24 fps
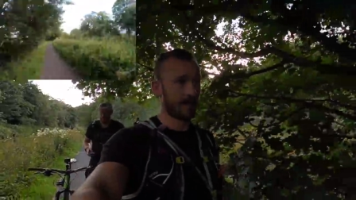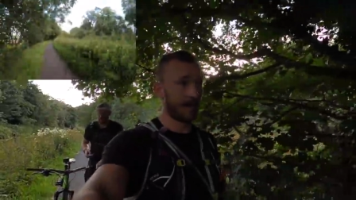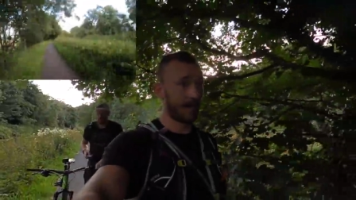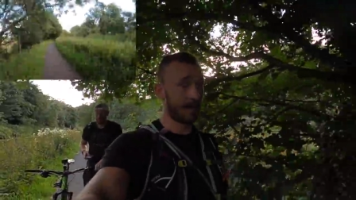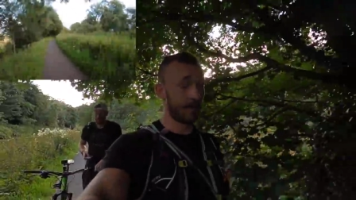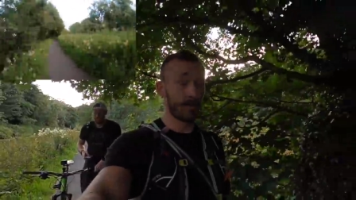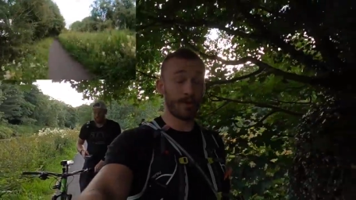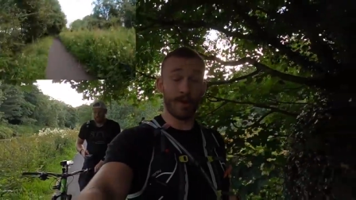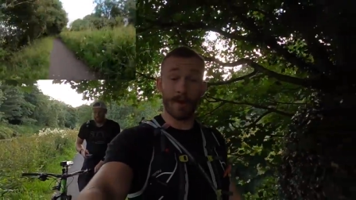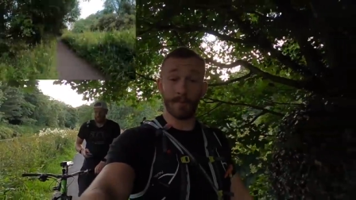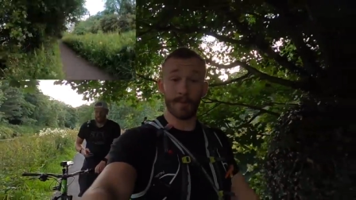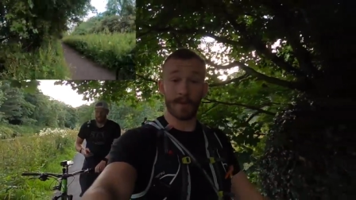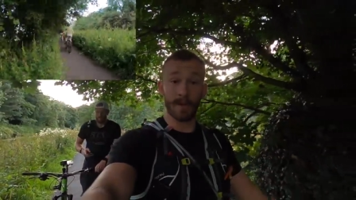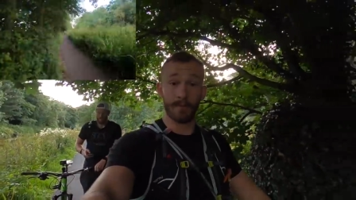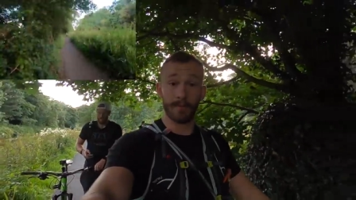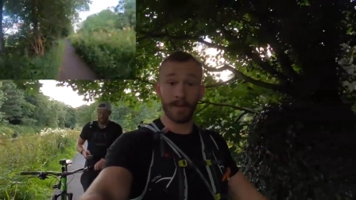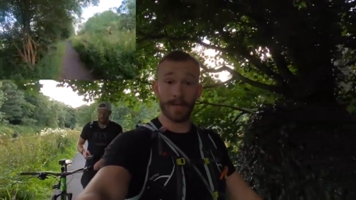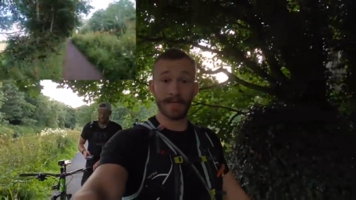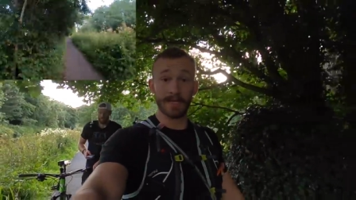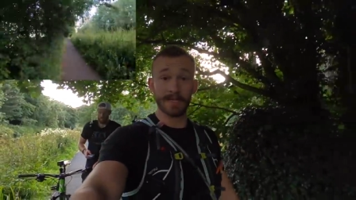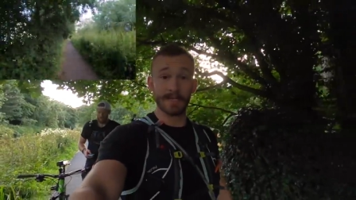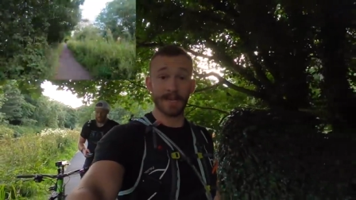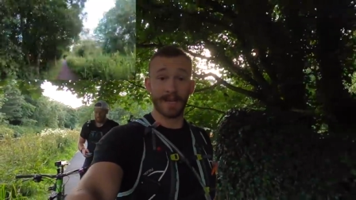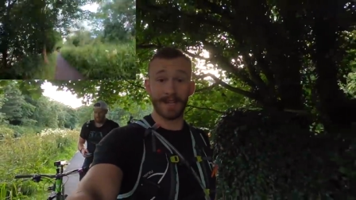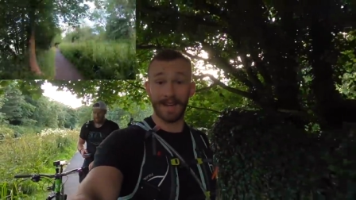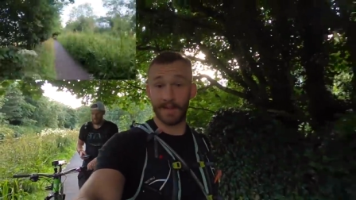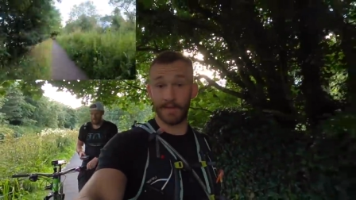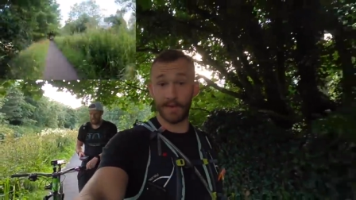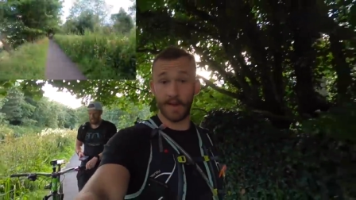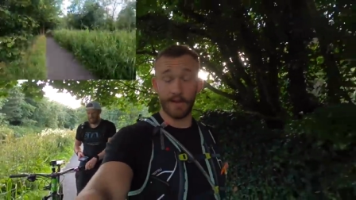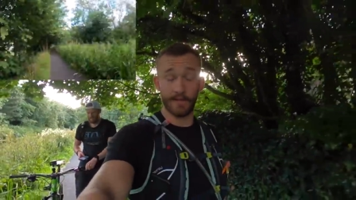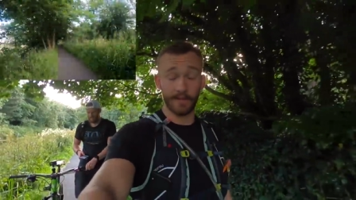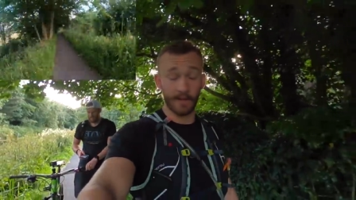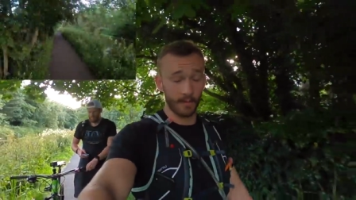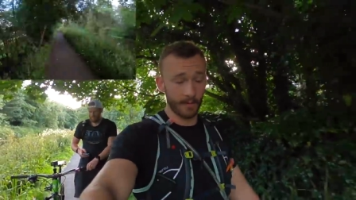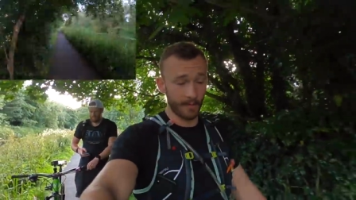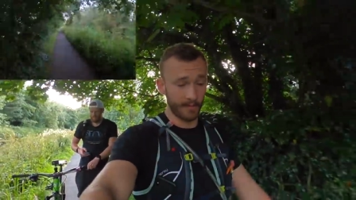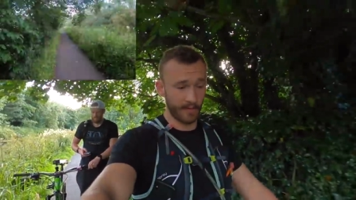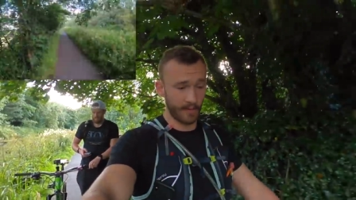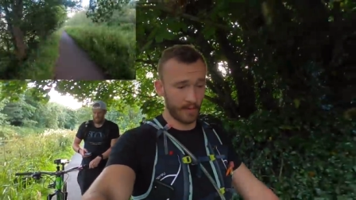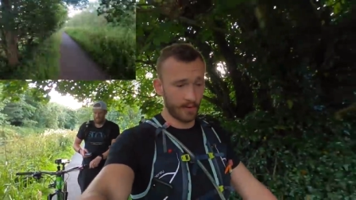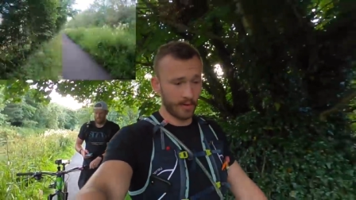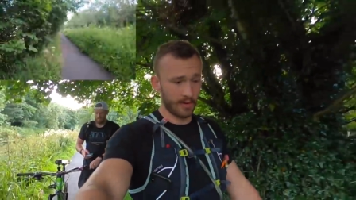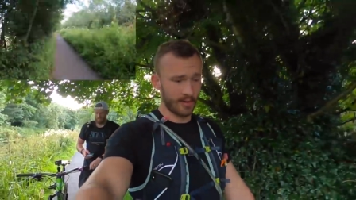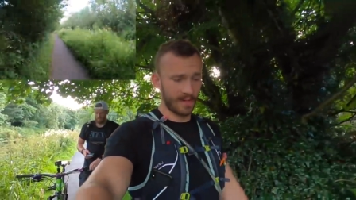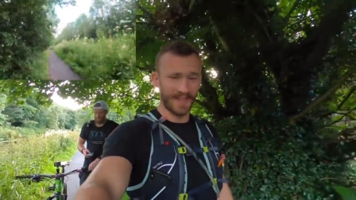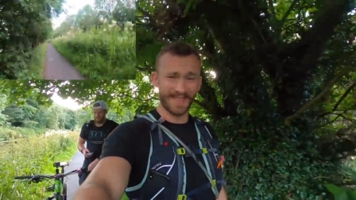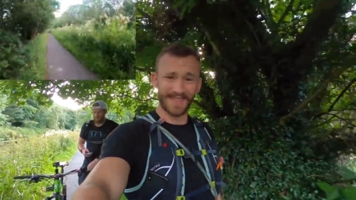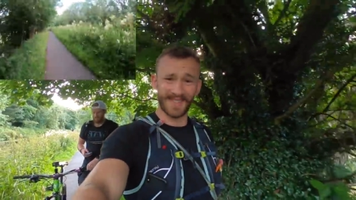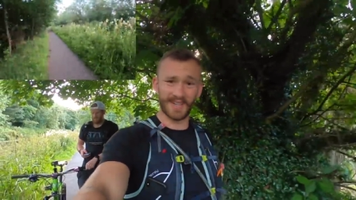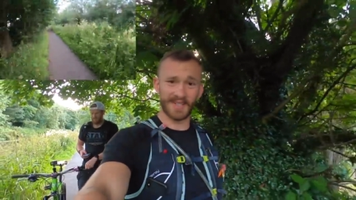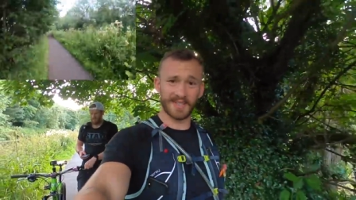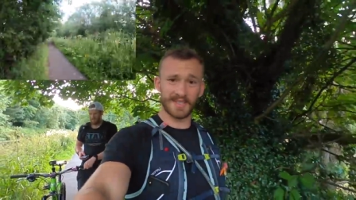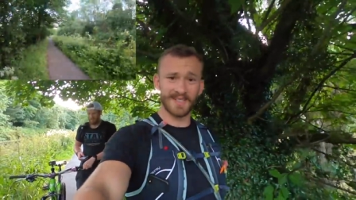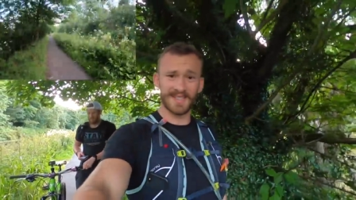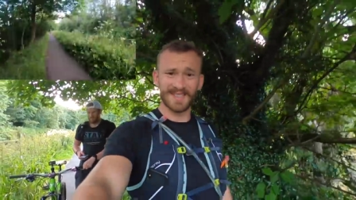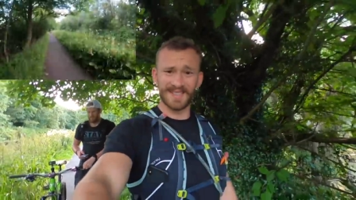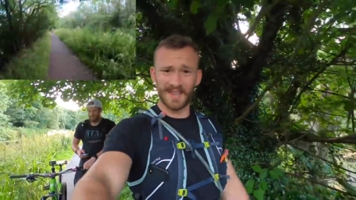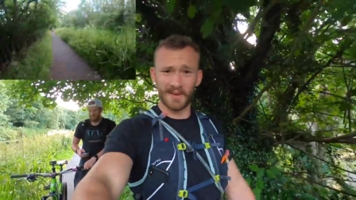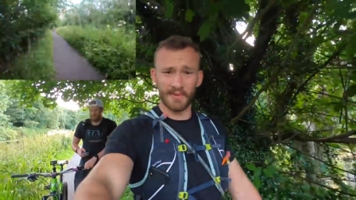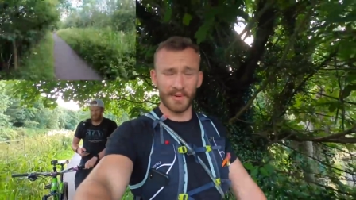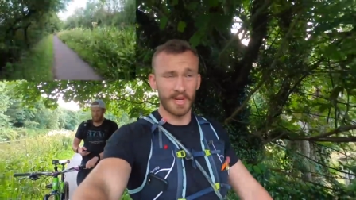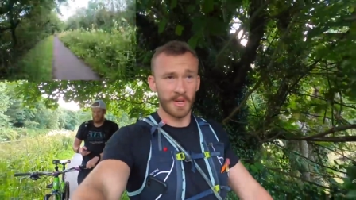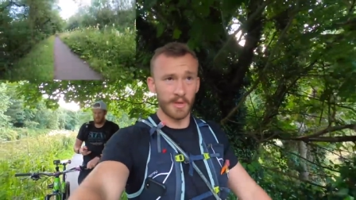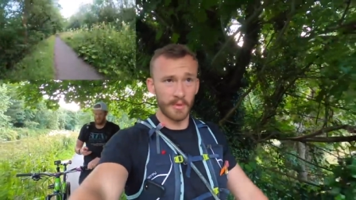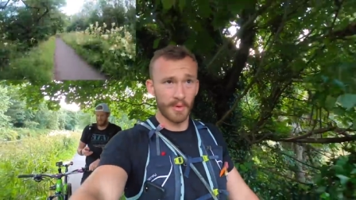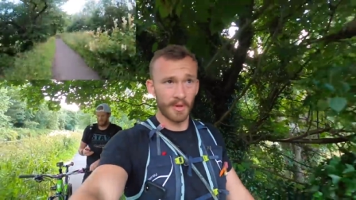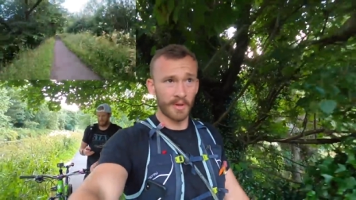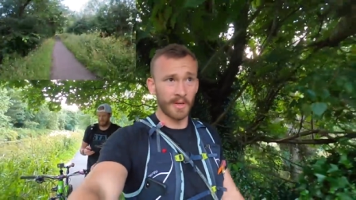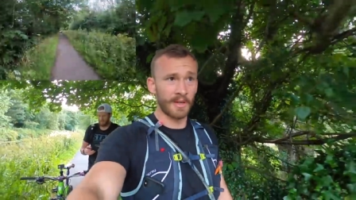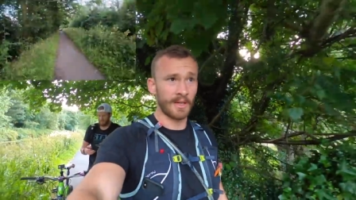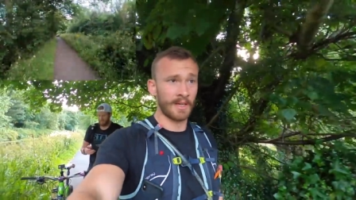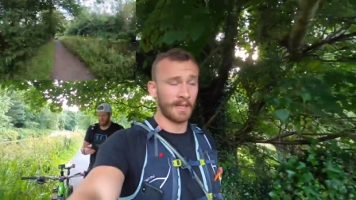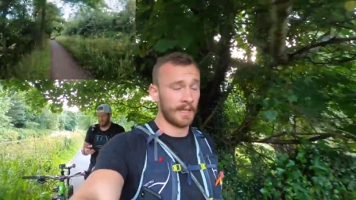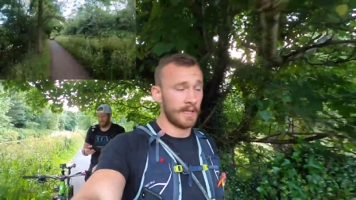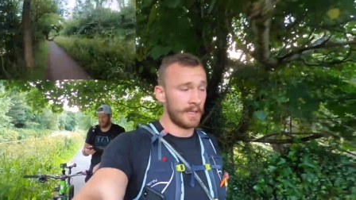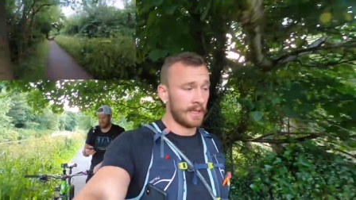I'm cramping in places I never have done before. Adductors, they're a new one.